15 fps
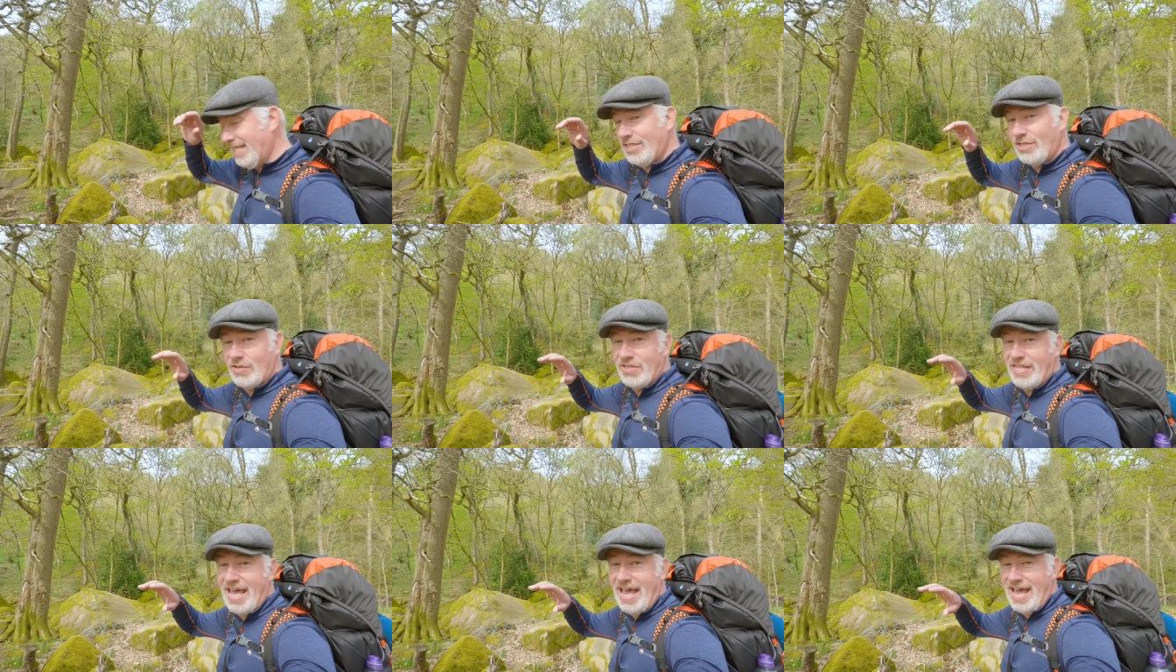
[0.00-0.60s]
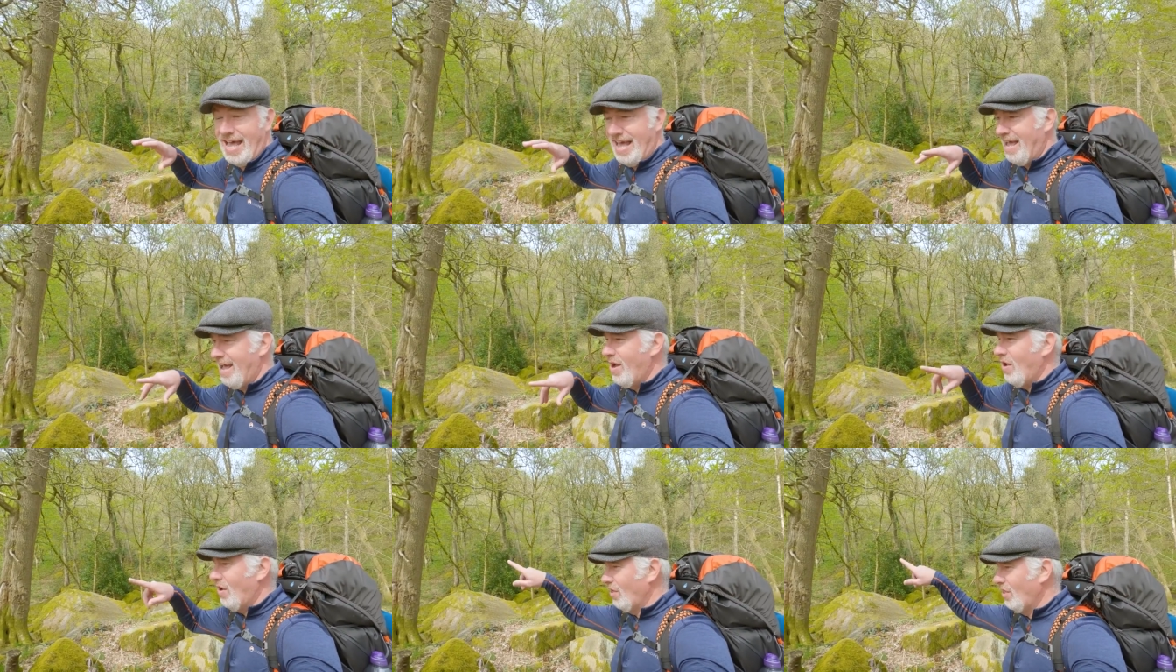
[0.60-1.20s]
stood there
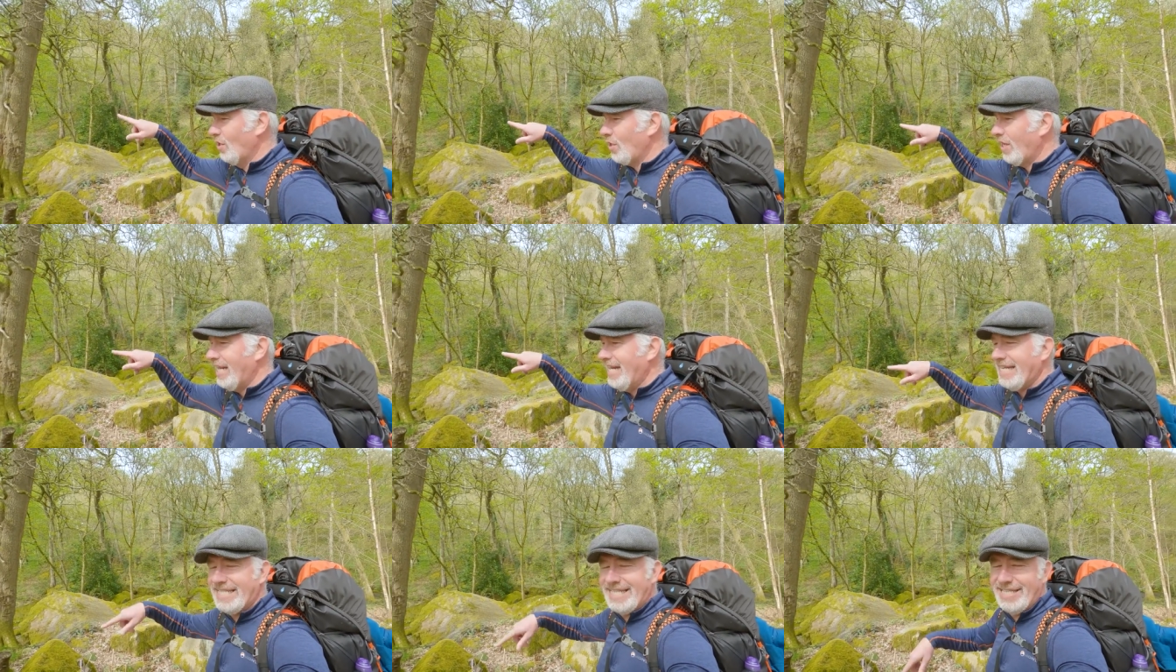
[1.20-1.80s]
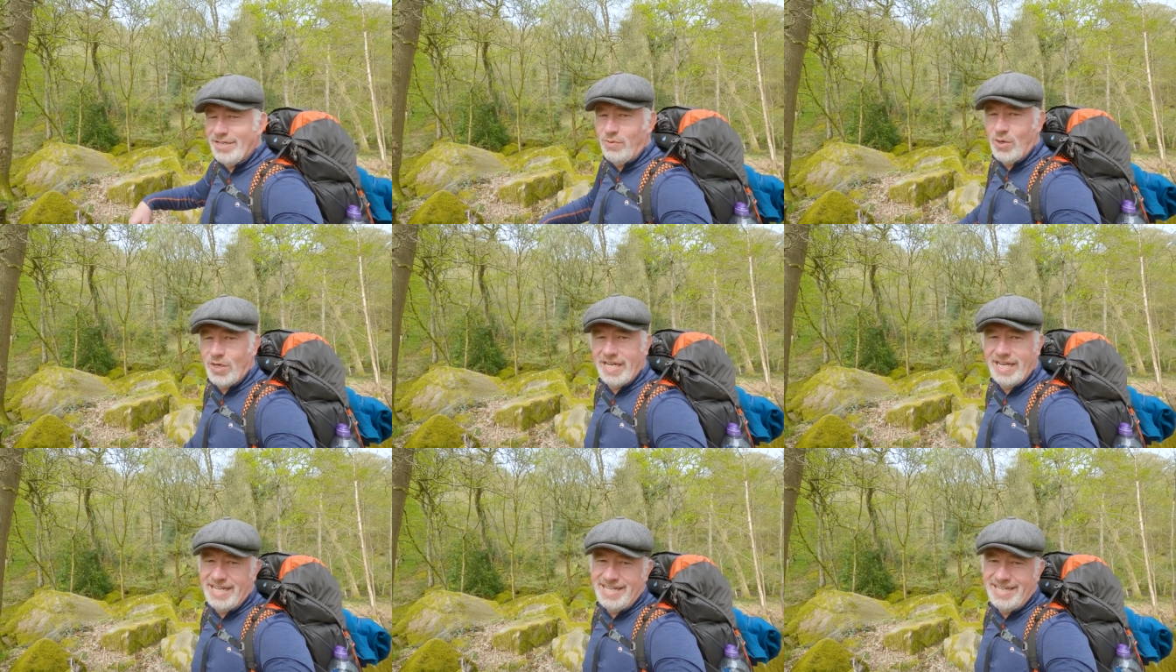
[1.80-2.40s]
looking into the
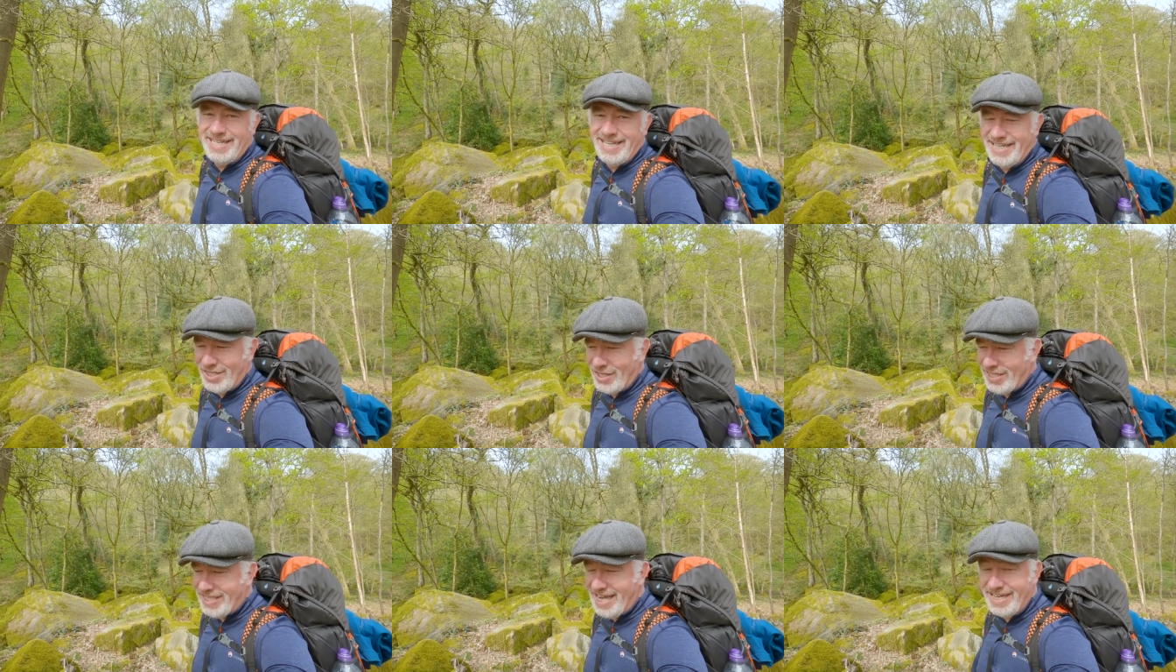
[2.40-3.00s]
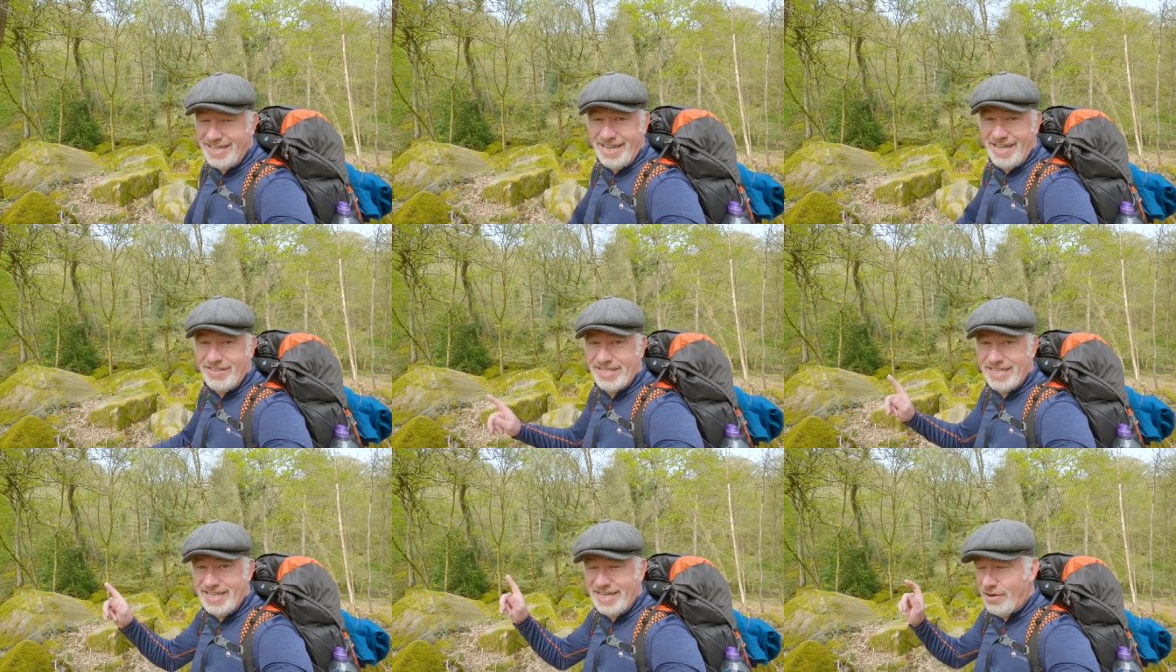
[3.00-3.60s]
woodland and she said, uh,
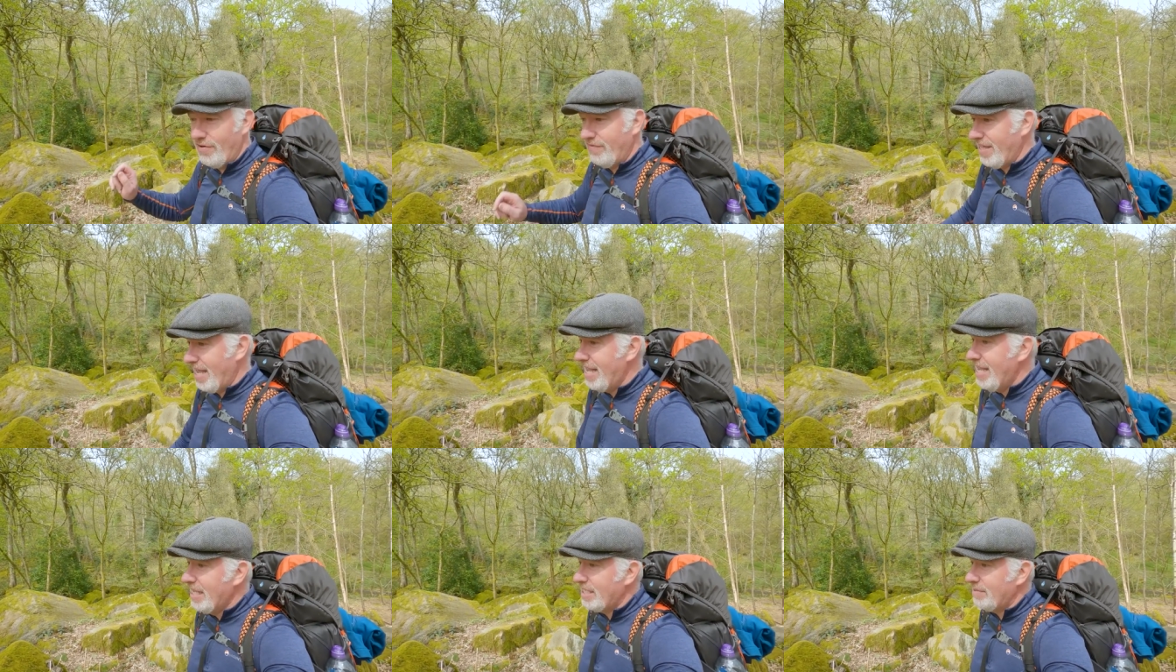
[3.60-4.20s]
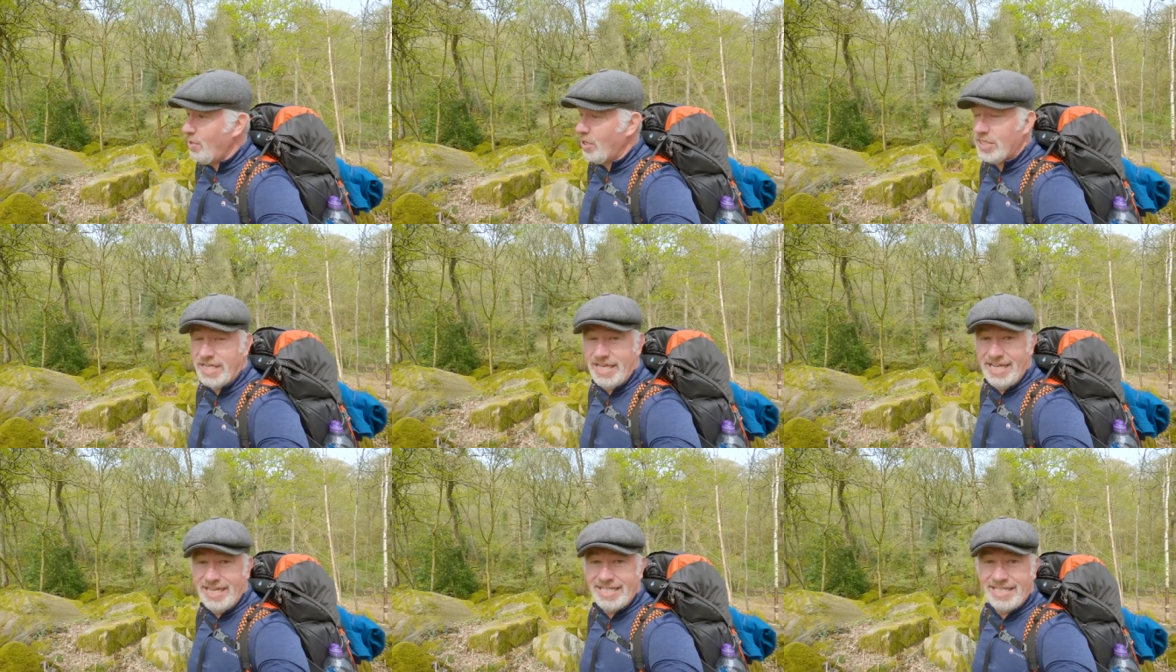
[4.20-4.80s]
there's a deer over there. Spotted
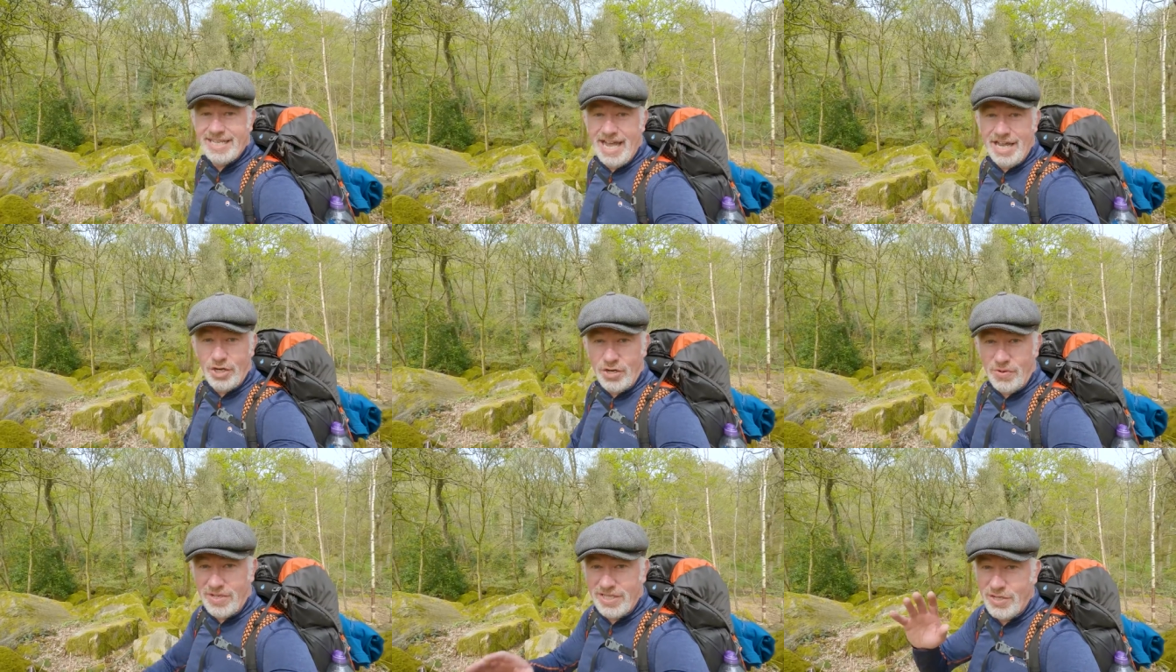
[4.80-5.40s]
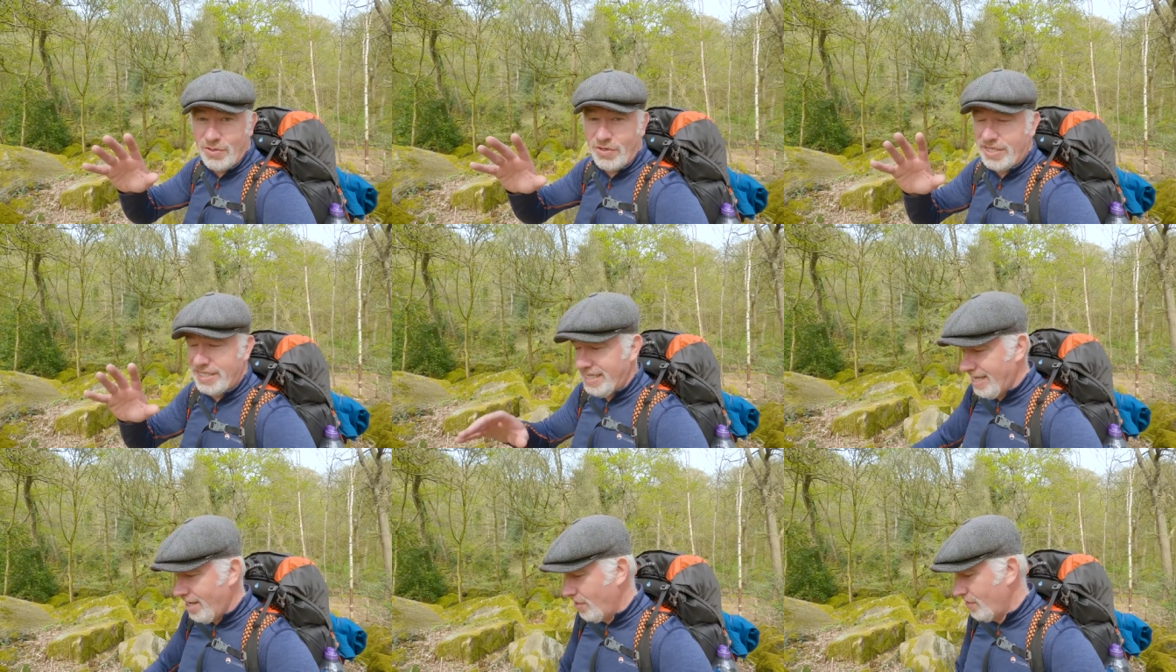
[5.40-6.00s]
it. I don't know whether you could
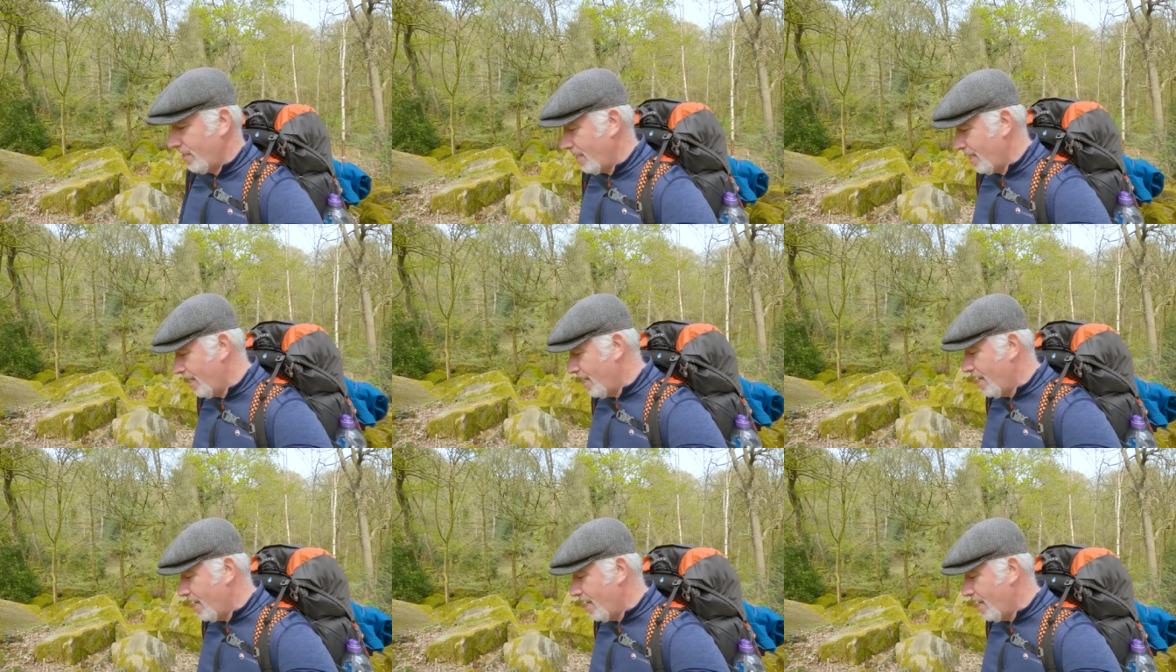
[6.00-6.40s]
see it on the